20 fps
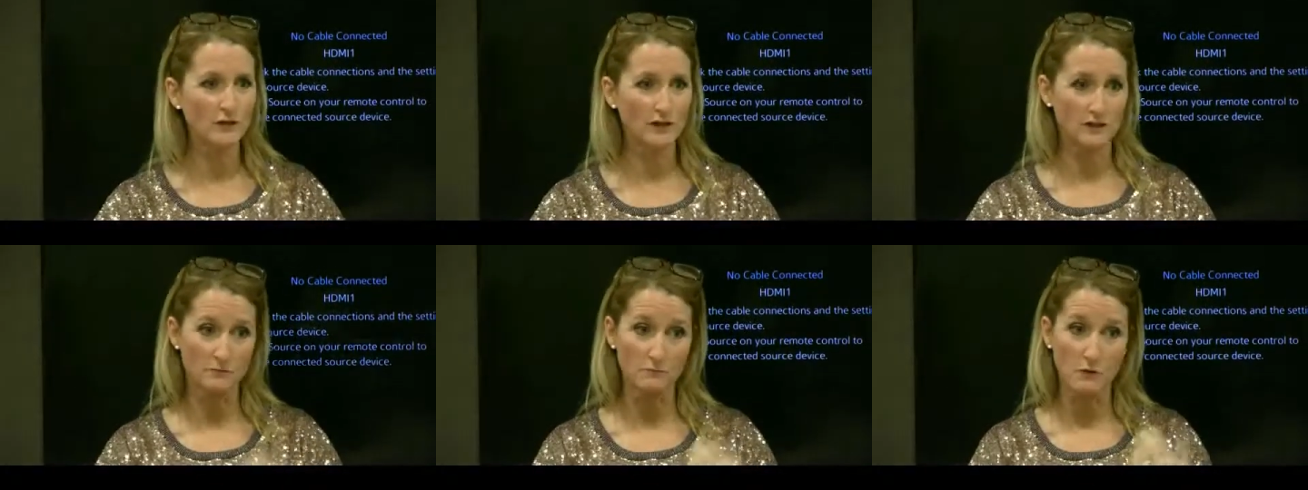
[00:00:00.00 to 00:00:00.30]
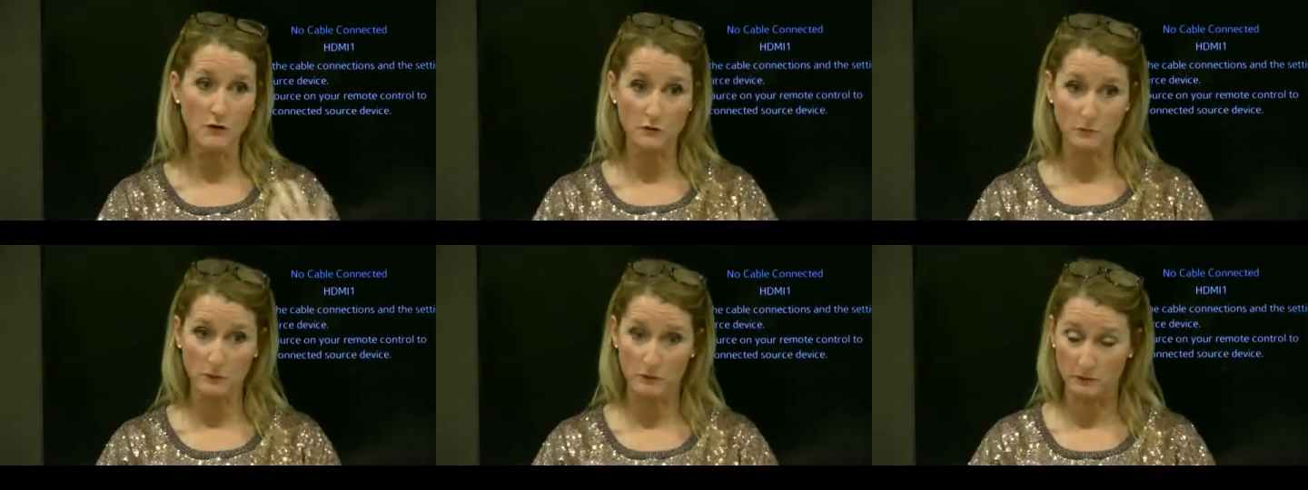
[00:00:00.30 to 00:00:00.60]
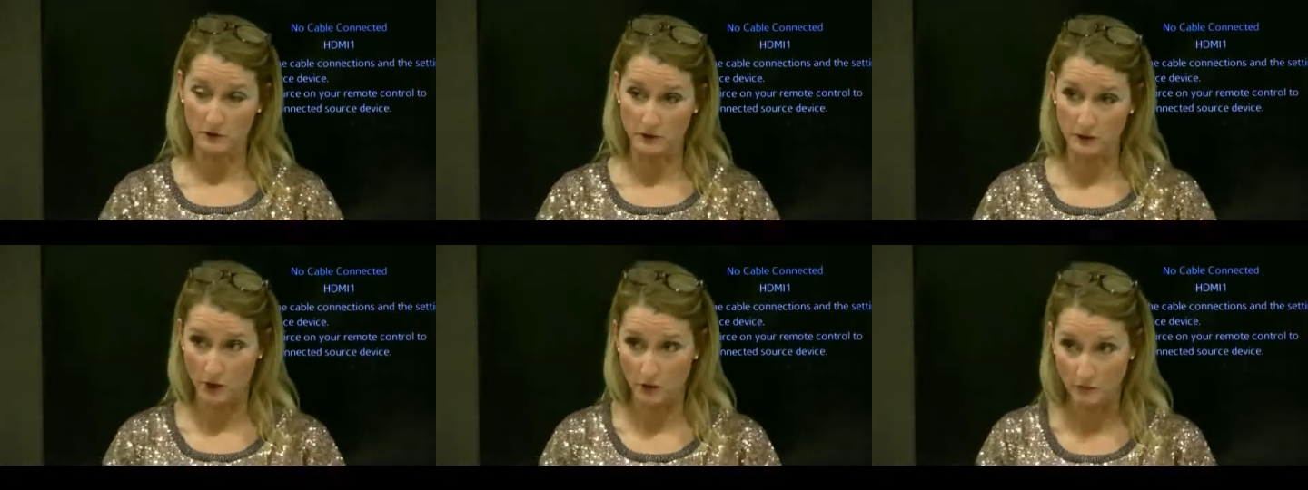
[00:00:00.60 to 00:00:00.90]
because most
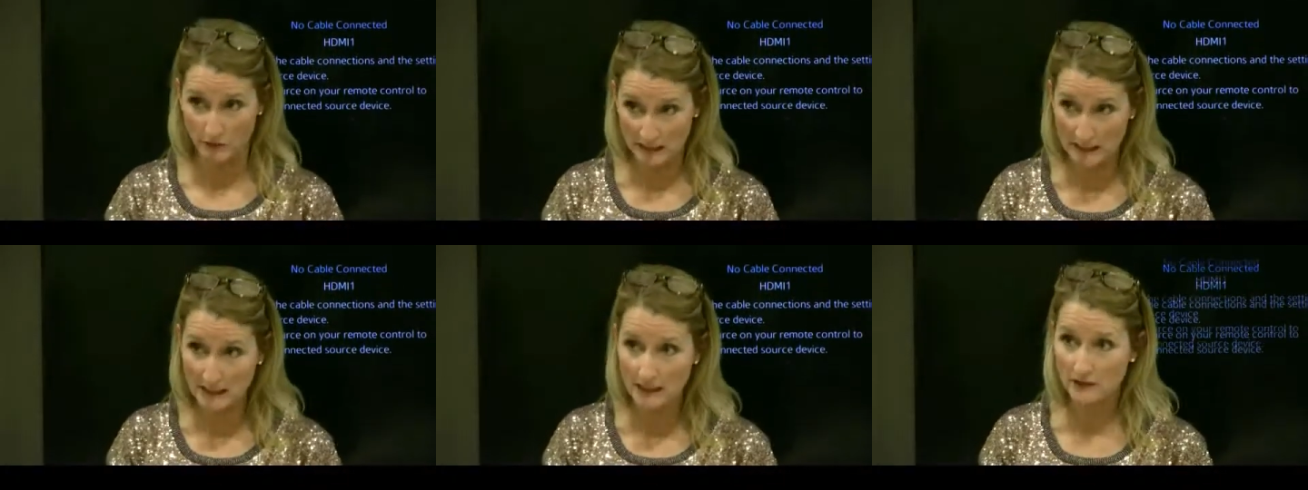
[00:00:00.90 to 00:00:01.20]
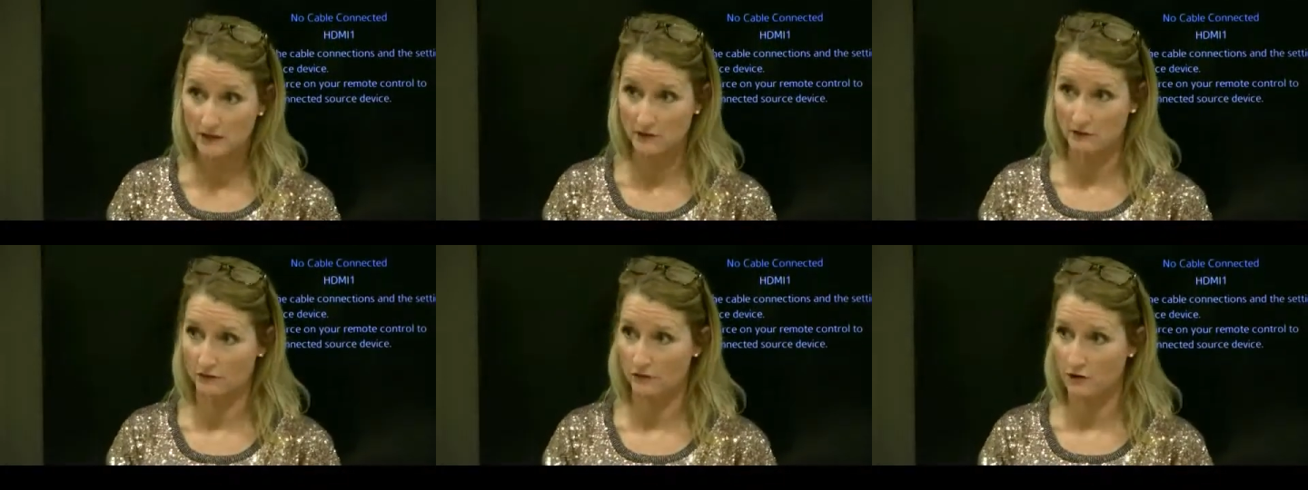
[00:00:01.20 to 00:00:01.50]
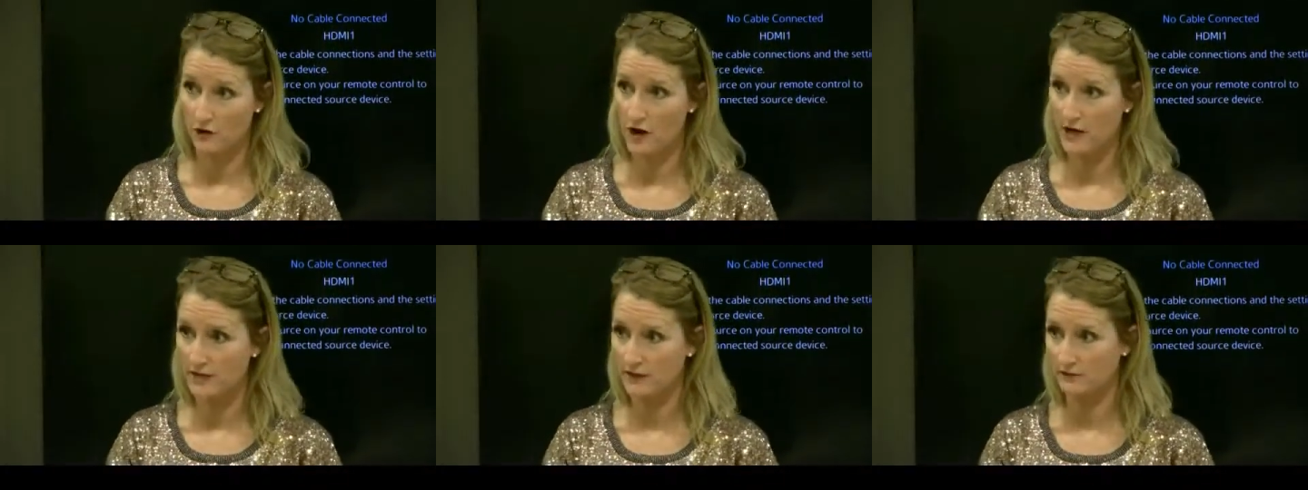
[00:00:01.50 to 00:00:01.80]
people don't eat the
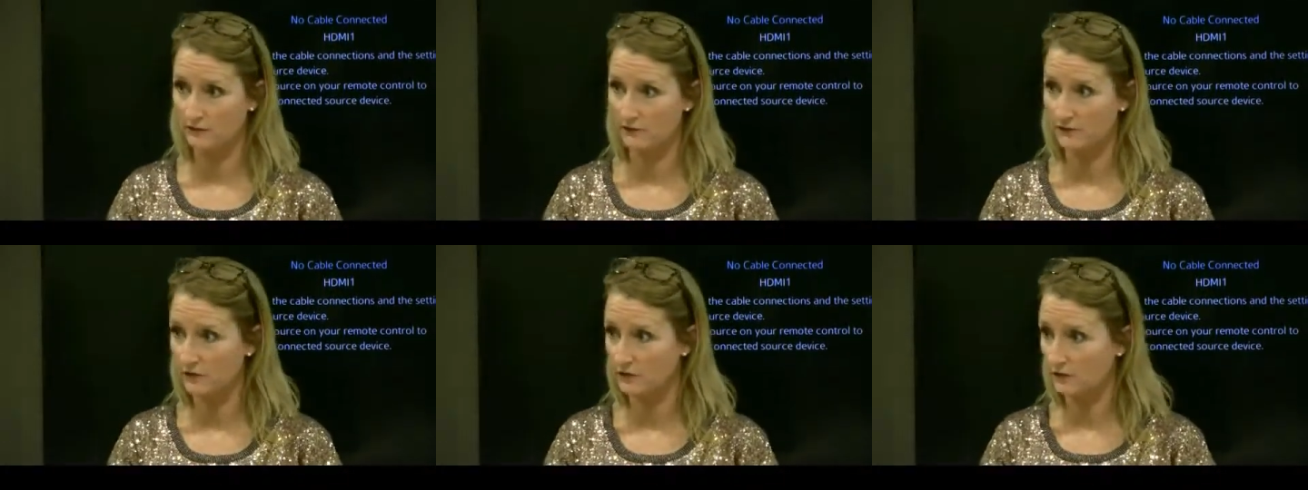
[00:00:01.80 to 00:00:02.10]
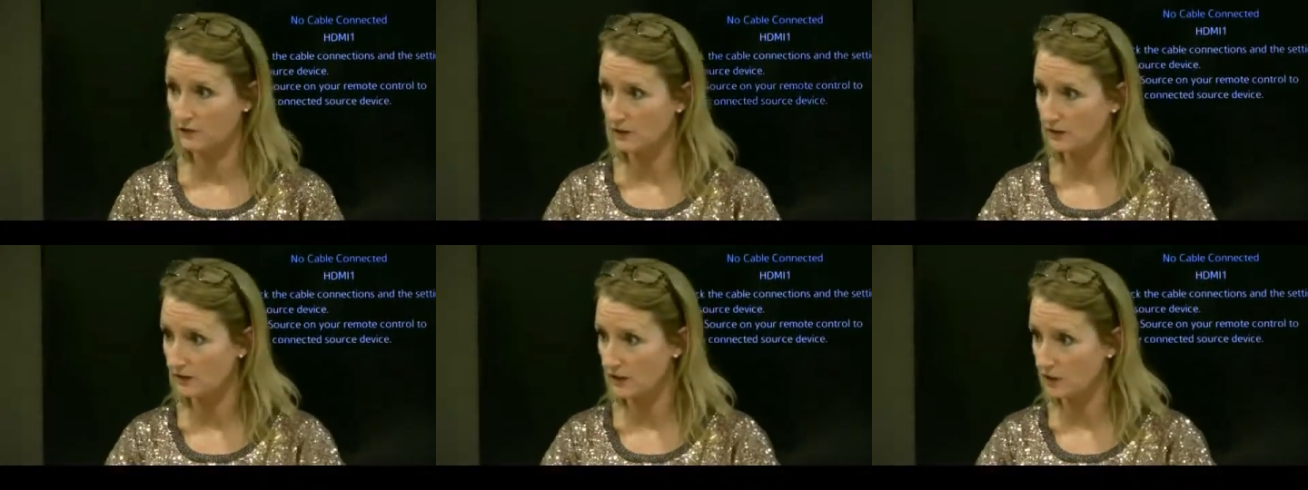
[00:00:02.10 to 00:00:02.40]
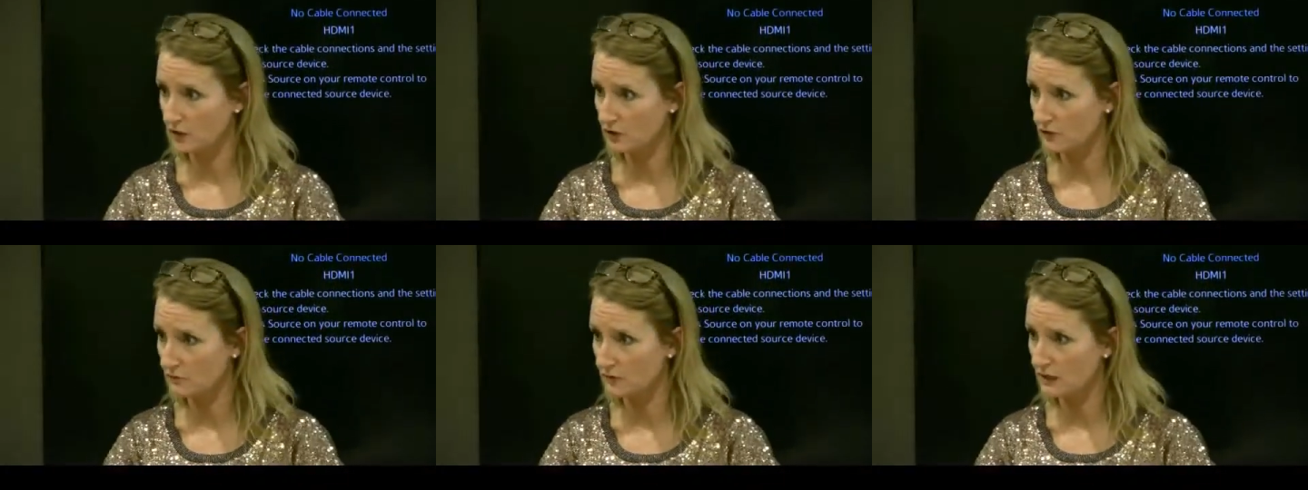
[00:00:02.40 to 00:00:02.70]
variety of food that they
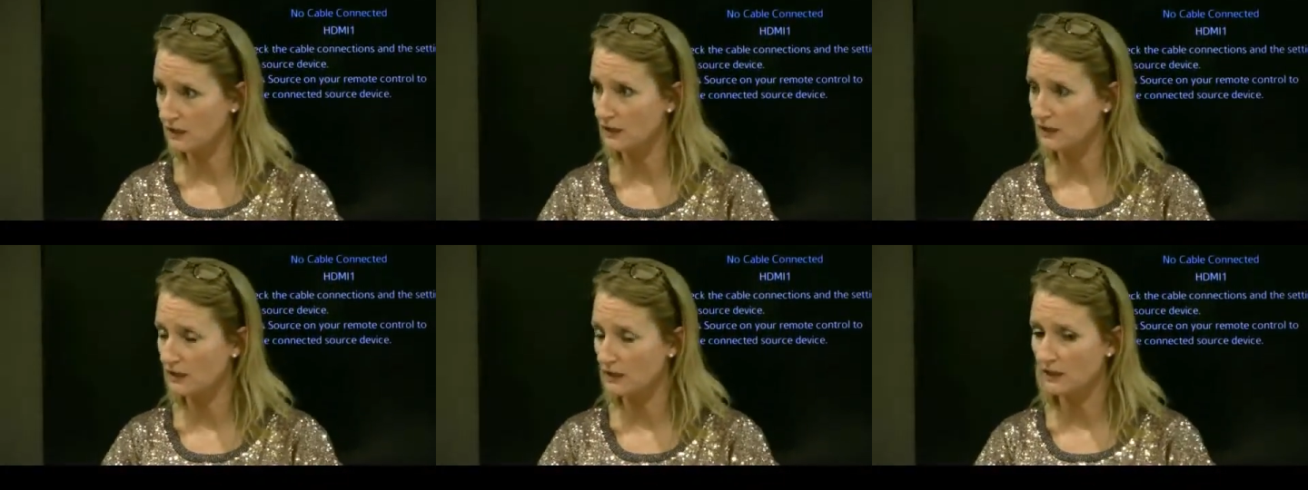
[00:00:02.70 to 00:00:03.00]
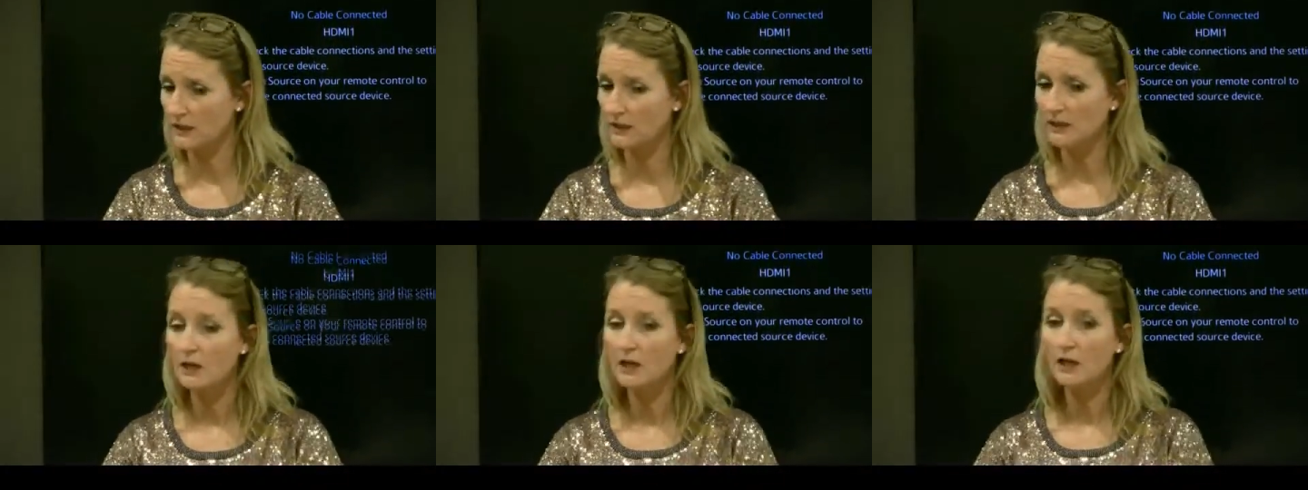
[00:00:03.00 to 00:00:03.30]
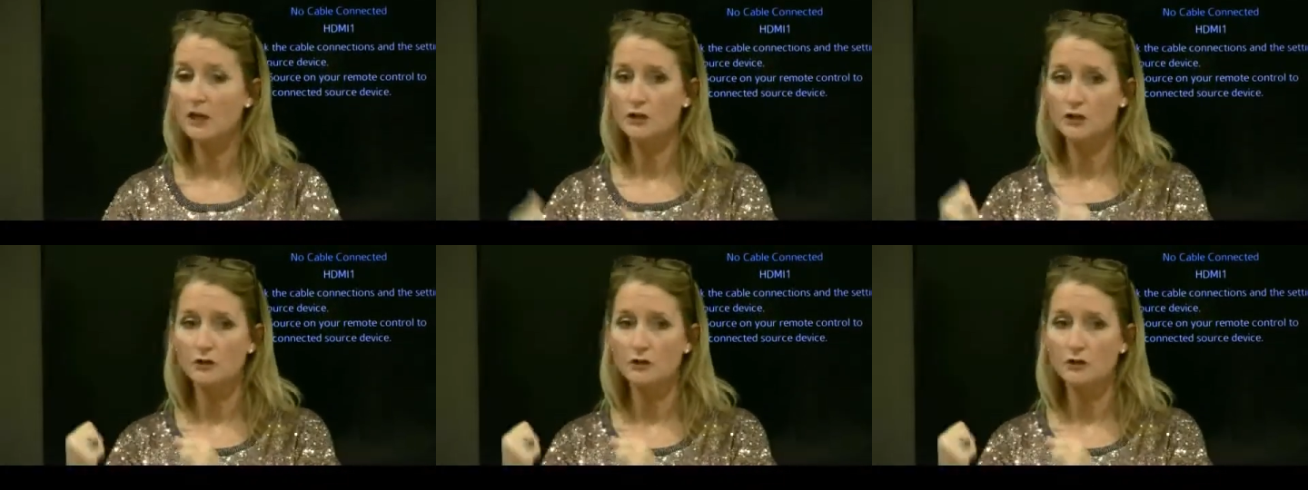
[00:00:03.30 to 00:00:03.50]
should be eating,